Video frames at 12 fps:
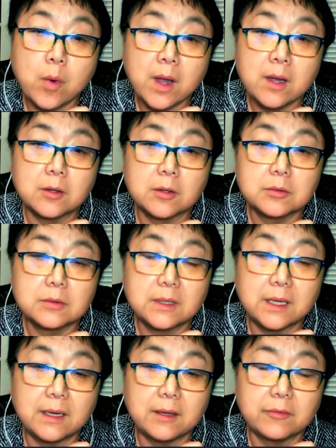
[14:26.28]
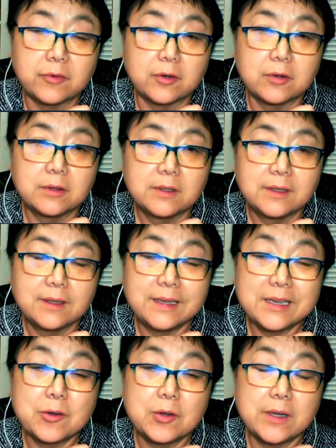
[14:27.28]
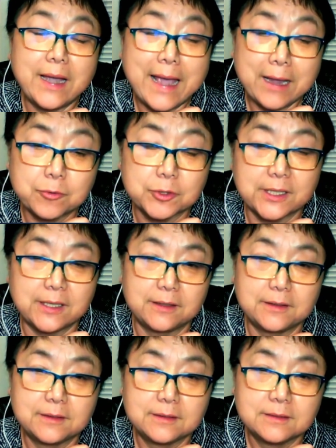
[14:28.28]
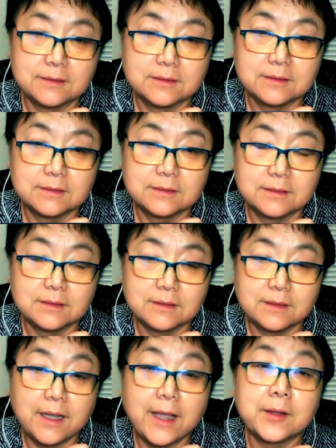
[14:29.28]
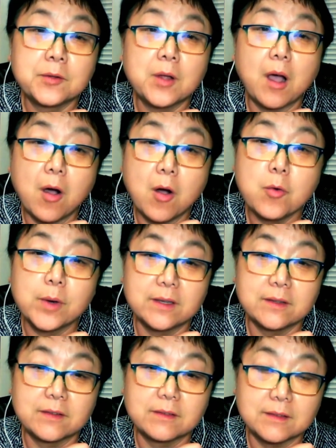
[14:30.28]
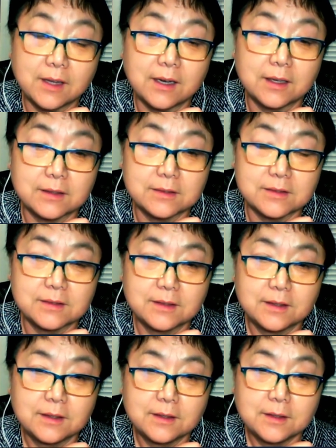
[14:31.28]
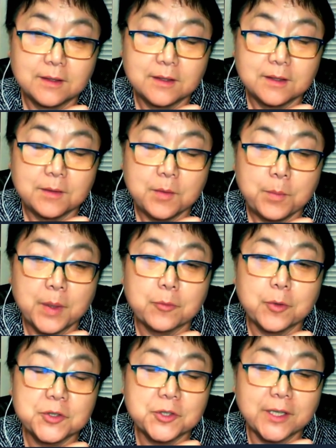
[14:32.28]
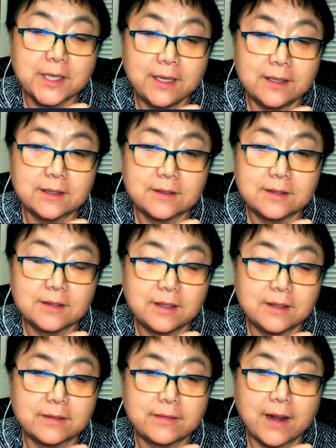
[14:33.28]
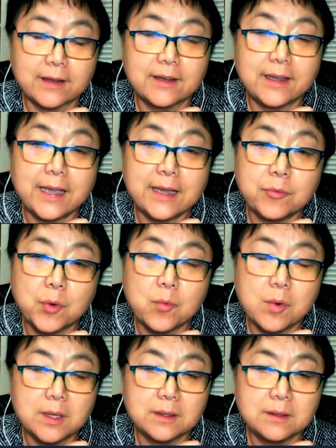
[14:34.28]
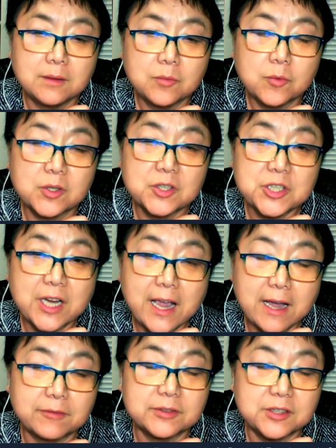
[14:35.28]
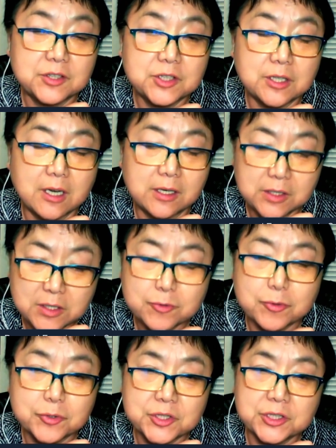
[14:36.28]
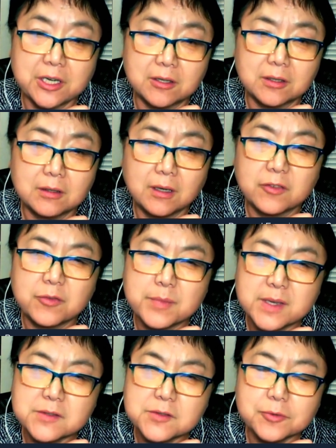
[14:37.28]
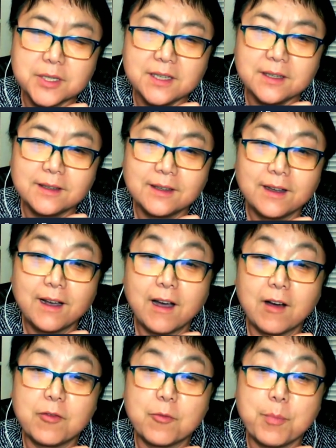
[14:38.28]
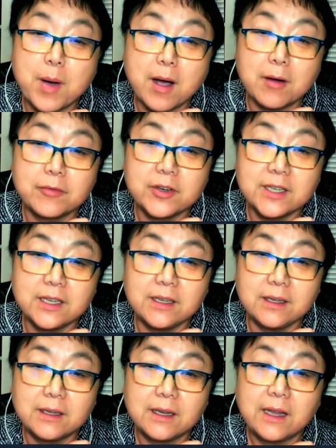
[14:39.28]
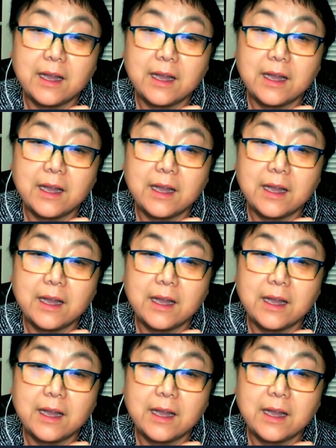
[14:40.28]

will deliver equity. It always does. But what you get is like everyone will have the equal share of misery, of poverty,